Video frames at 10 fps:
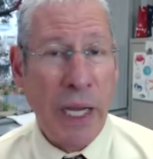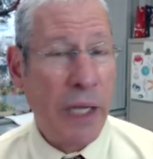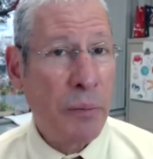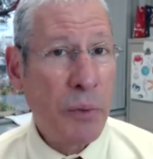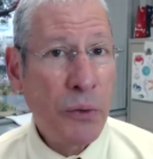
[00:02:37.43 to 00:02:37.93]

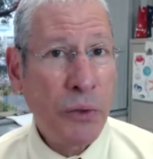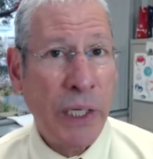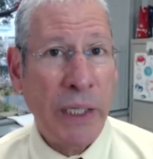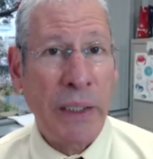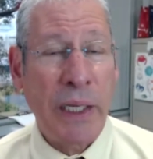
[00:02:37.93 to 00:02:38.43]
and
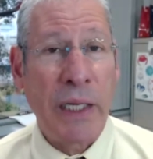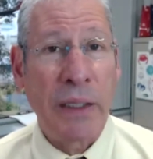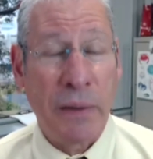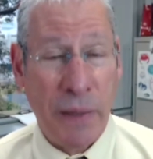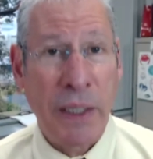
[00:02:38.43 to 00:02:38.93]
mutate
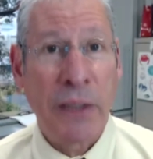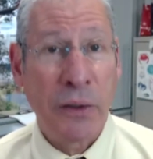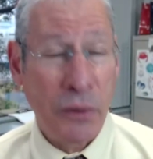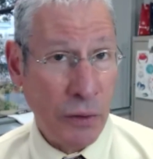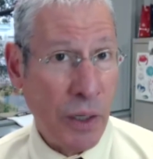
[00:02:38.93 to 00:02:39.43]
and
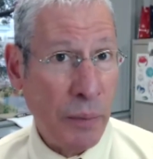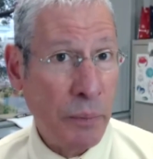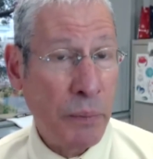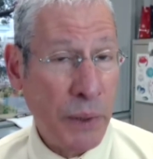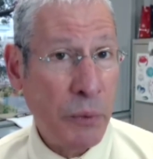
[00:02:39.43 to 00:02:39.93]
then um,
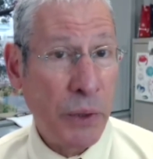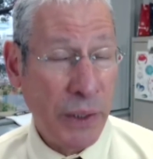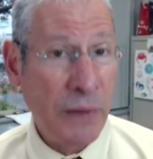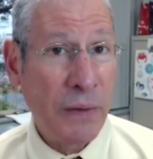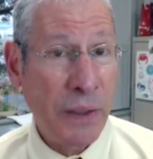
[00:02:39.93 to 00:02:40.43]
be more
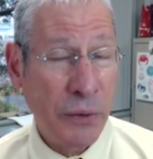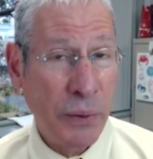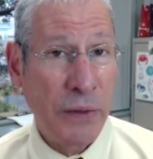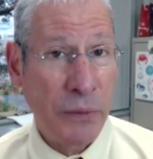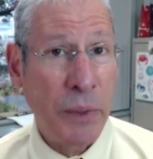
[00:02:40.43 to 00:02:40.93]
easily
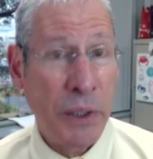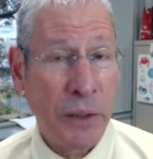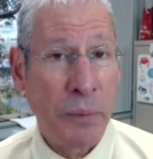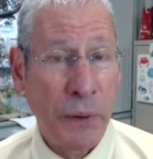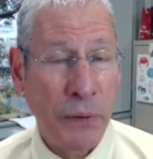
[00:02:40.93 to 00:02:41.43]

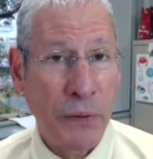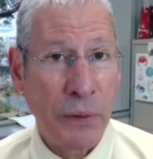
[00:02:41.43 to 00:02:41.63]
transmitted person to